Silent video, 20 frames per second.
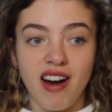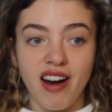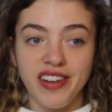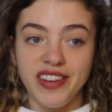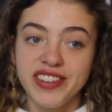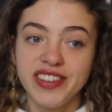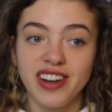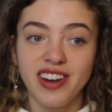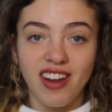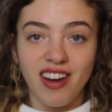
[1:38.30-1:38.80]

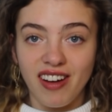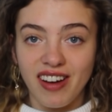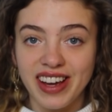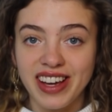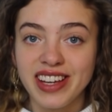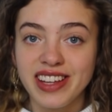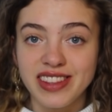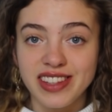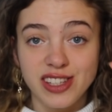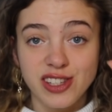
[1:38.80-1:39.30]

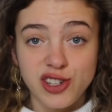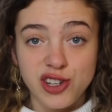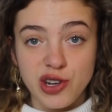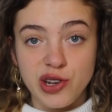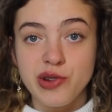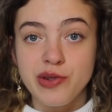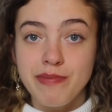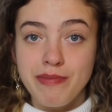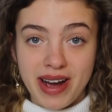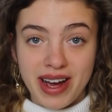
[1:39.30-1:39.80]
underlie these
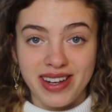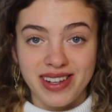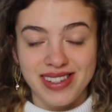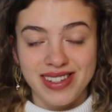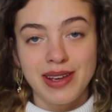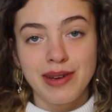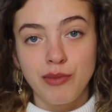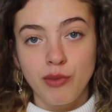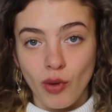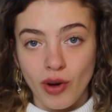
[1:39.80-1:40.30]
two
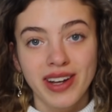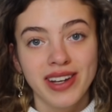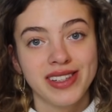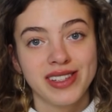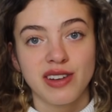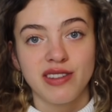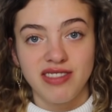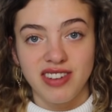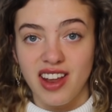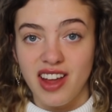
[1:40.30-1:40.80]
maxim
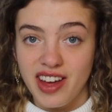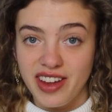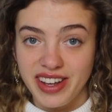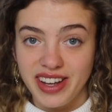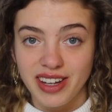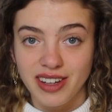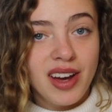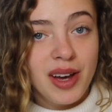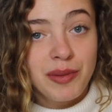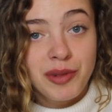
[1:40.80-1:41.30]
ways of
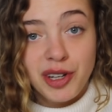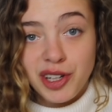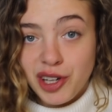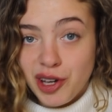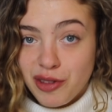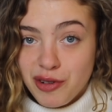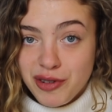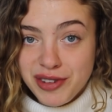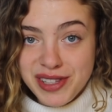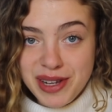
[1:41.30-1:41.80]
learning. I'm gonna
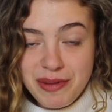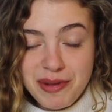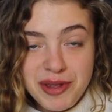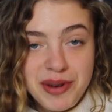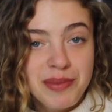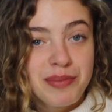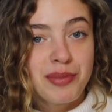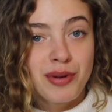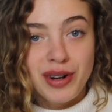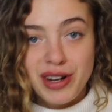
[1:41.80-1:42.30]
go through some of
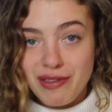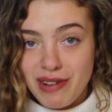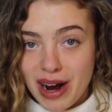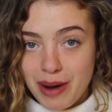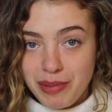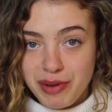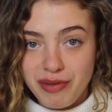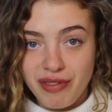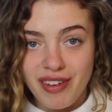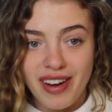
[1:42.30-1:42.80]
them pretty
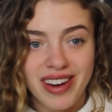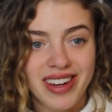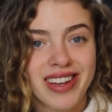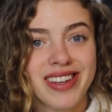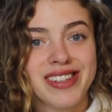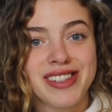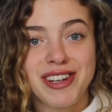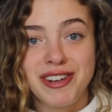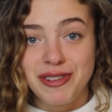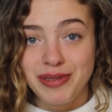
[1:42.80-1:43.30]
rapid fire,
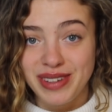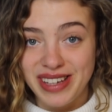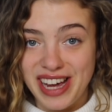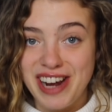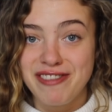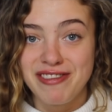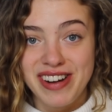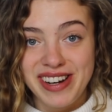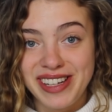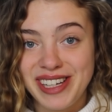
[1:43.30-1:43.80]
so
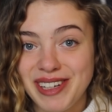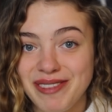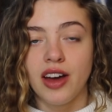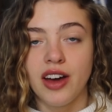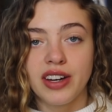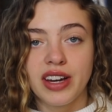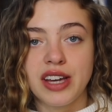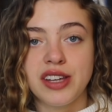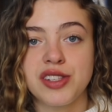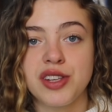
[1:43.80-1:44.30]
get ready.
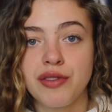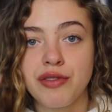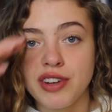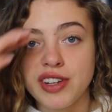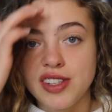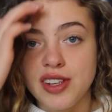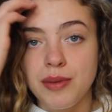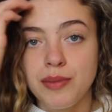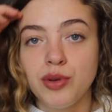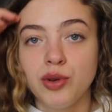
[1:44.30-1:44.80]
Okay, so for
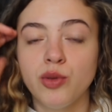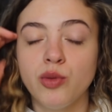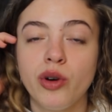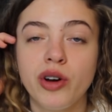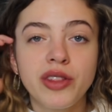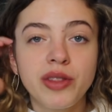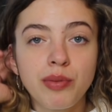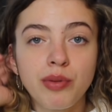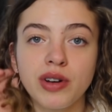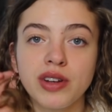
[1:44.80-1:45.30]
example,
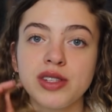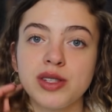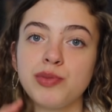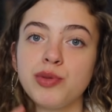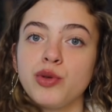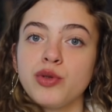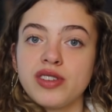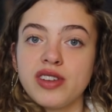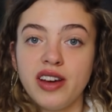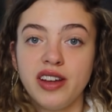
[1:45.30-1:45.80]
one of the
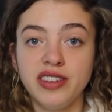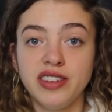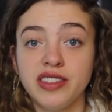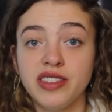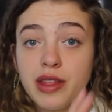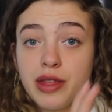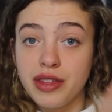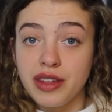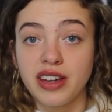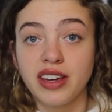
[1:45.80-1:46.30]
principles under
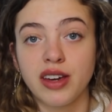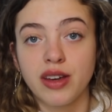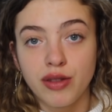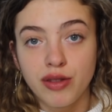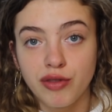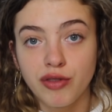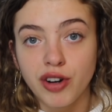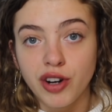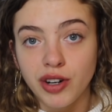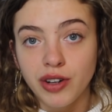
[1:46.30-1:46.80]
the think it
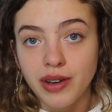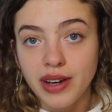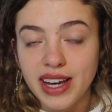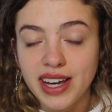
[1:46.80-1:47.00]
through